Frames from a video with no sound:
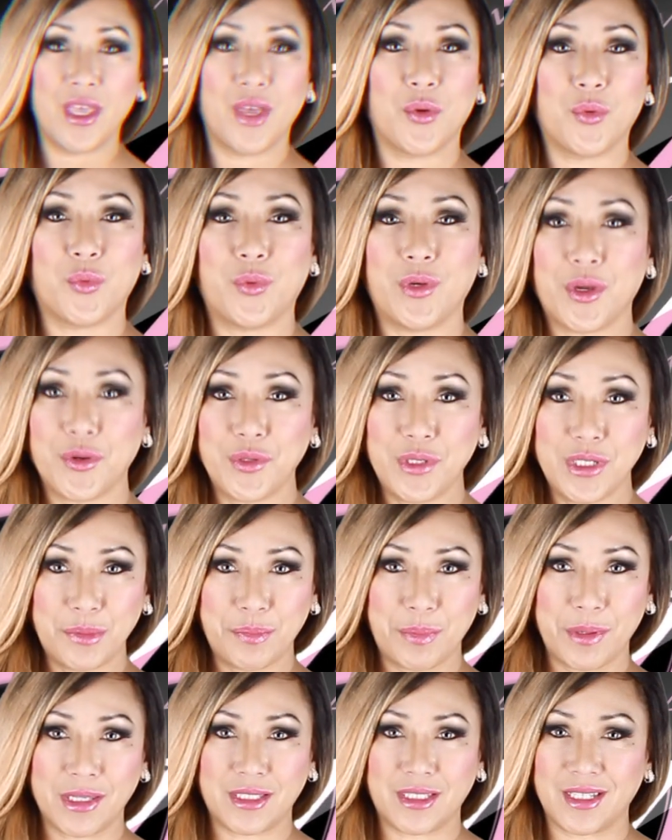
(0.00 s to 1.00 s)
We are
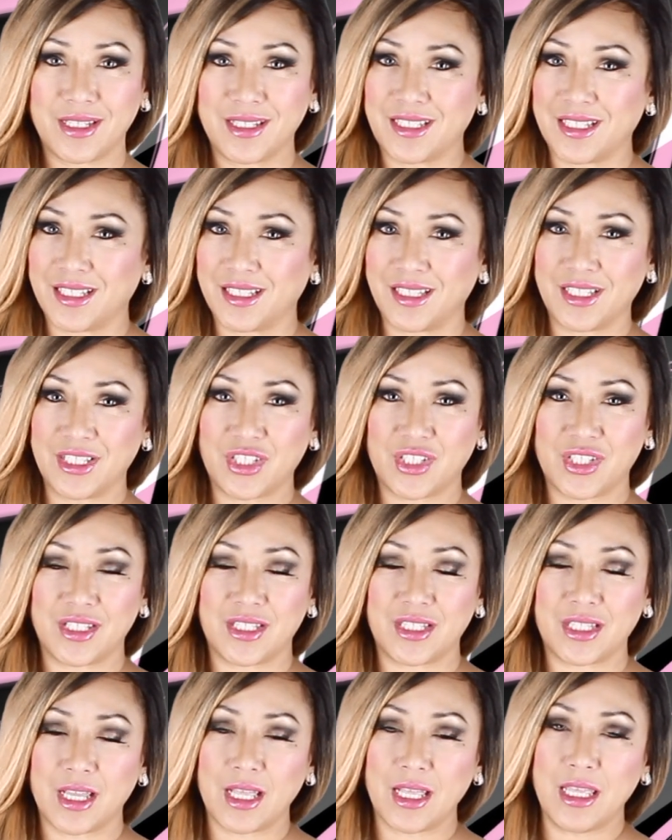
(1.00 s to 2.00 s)
dispensing
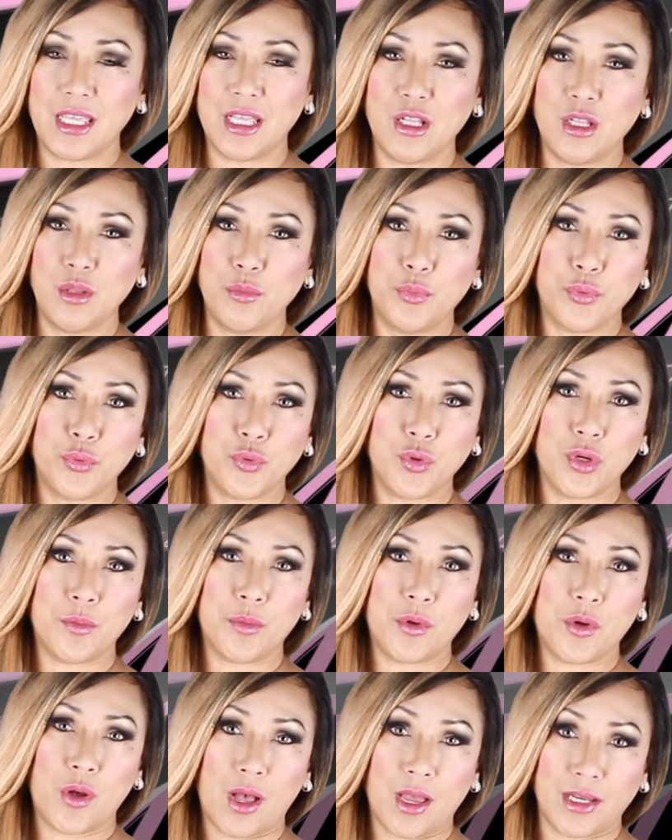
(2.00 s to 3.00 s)
delicious Il
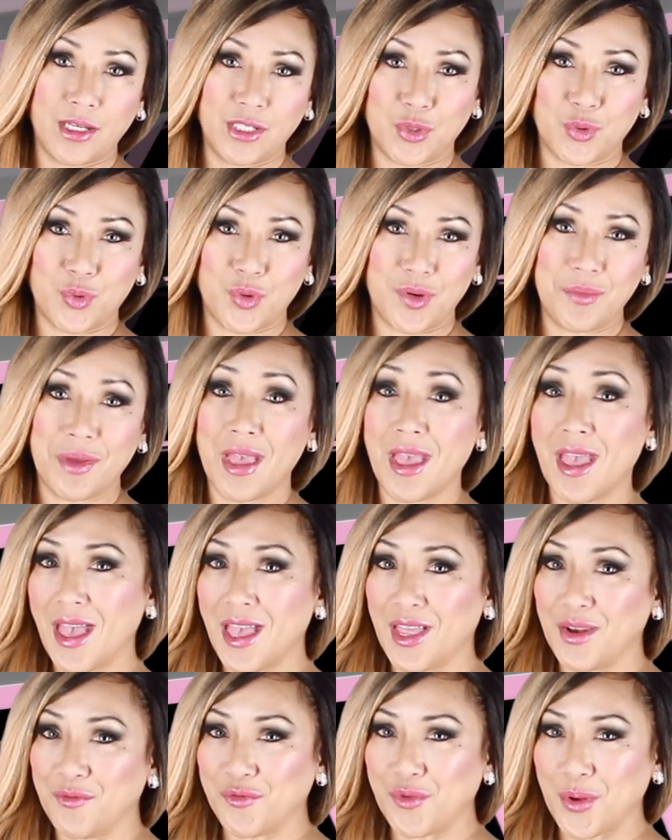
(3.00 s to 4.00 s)
Primo ice cream
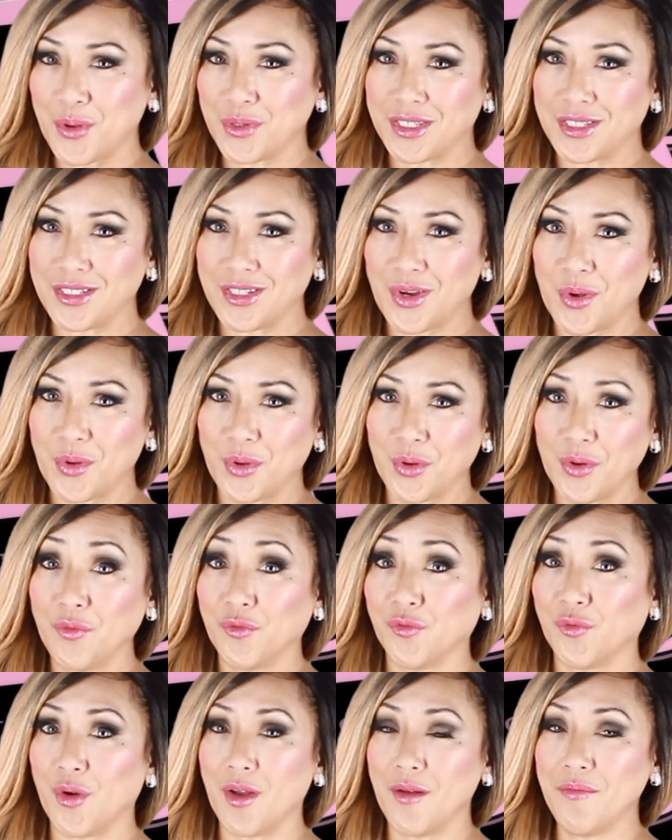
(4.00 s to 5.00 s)
and frozen yogurt
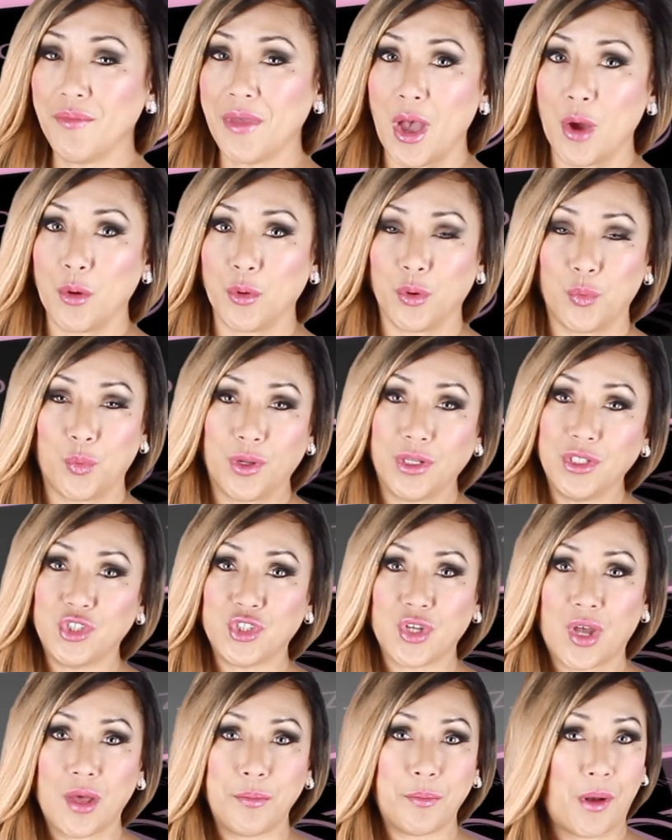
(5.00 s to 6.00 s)
from our One Shot